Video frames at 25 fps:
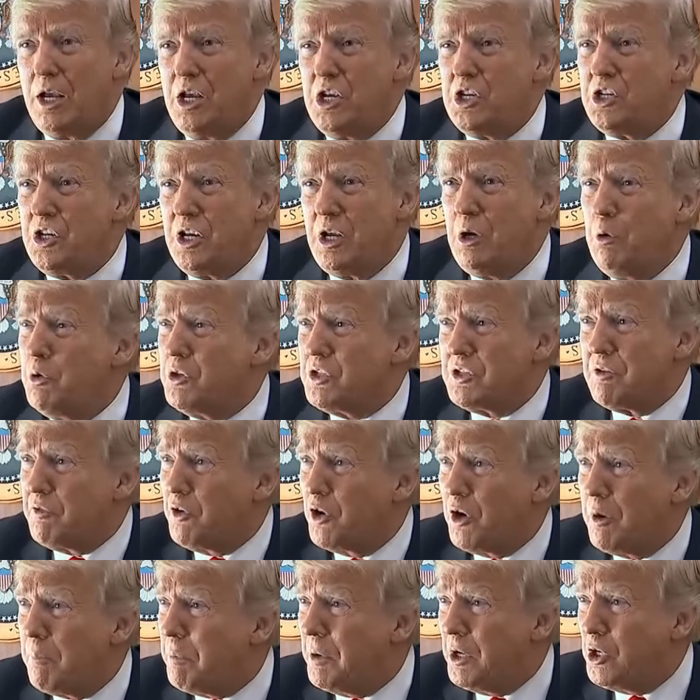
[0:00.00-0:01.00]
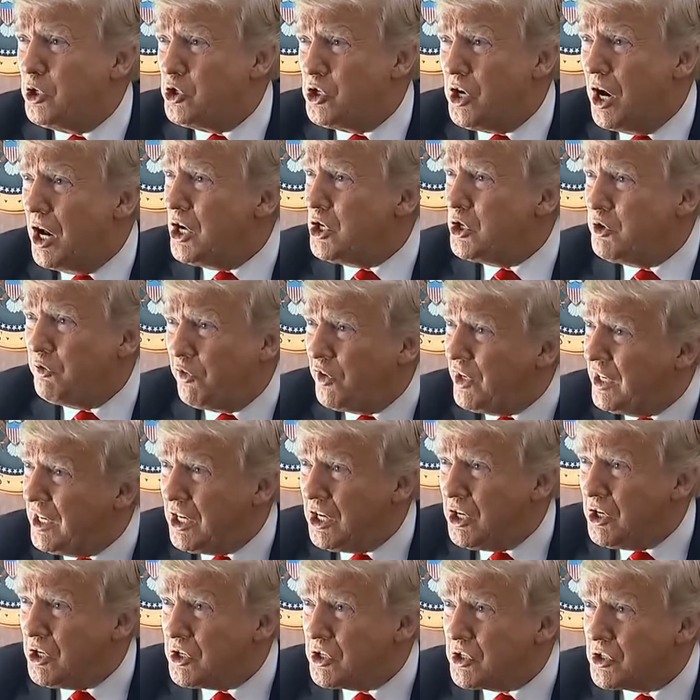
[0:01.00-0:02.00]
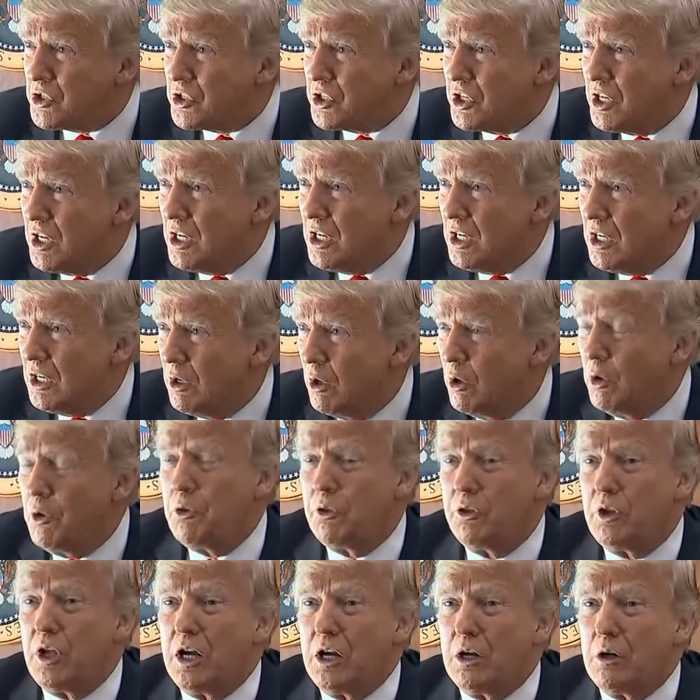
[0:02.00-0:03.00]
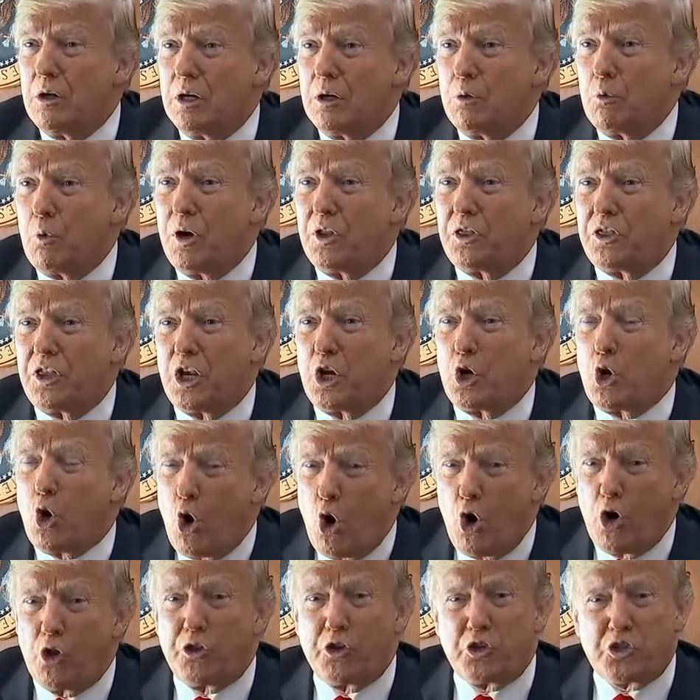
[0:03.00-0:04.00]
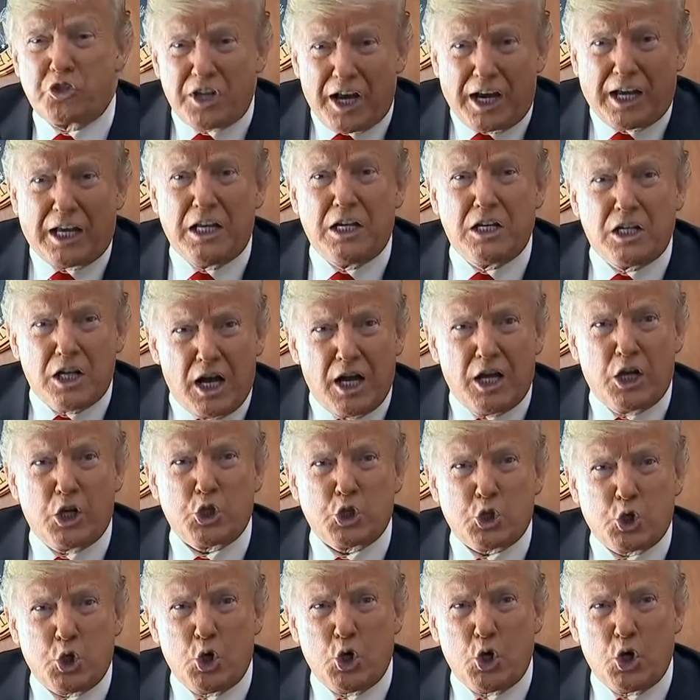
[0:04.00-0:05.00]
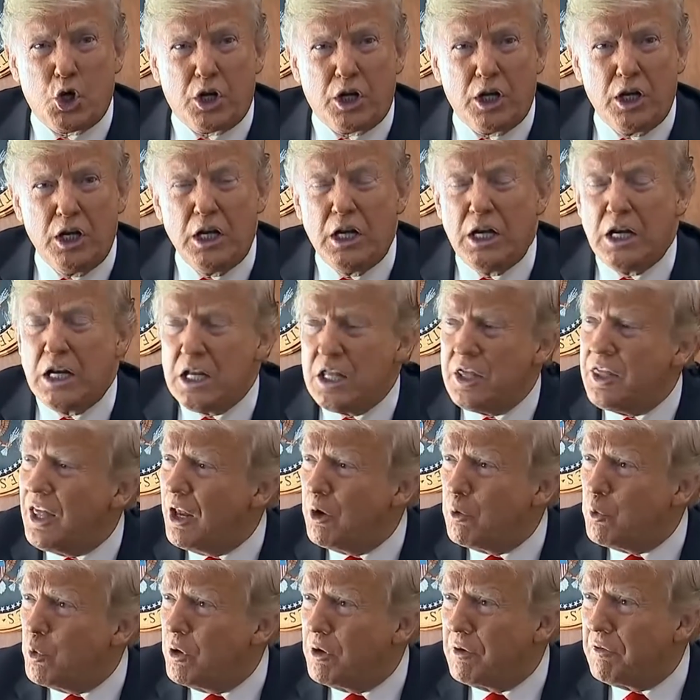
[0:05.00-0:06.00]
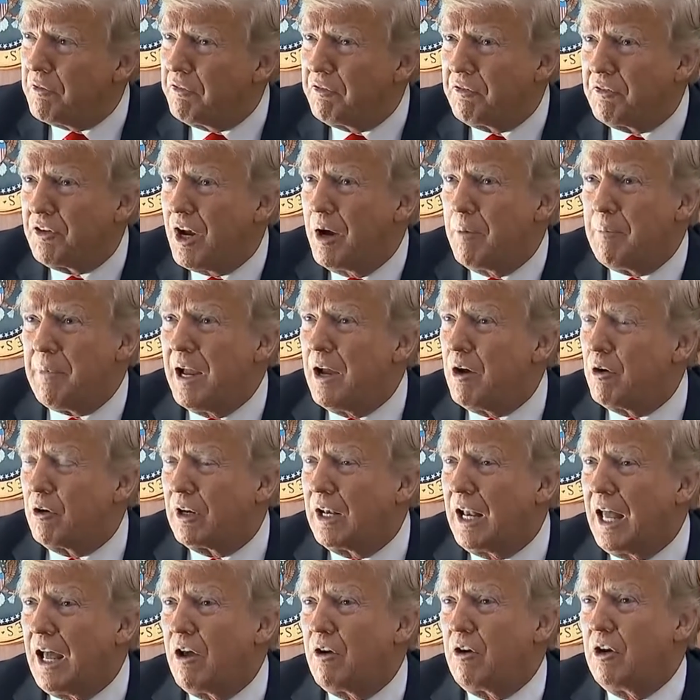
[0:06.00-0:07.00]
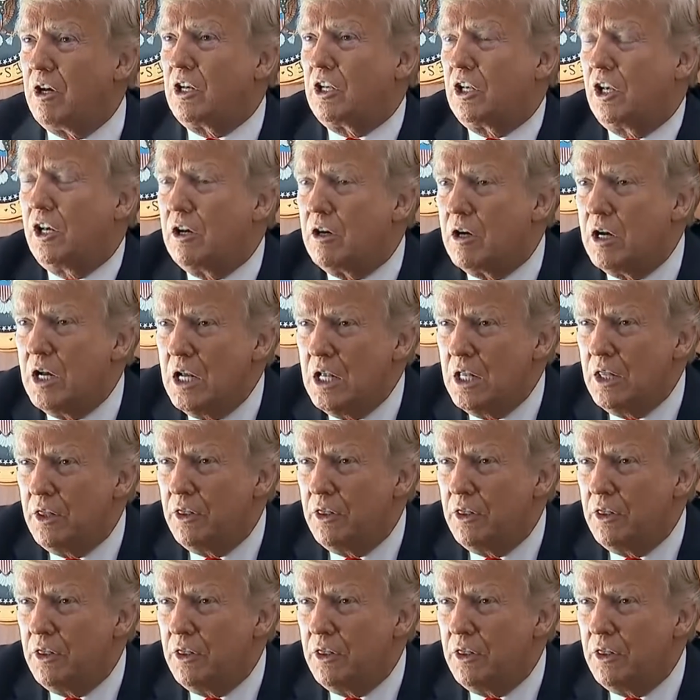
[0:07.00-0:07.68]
He, he was a very big judge for years on what they call the second highest court. That would have come out loud and clear.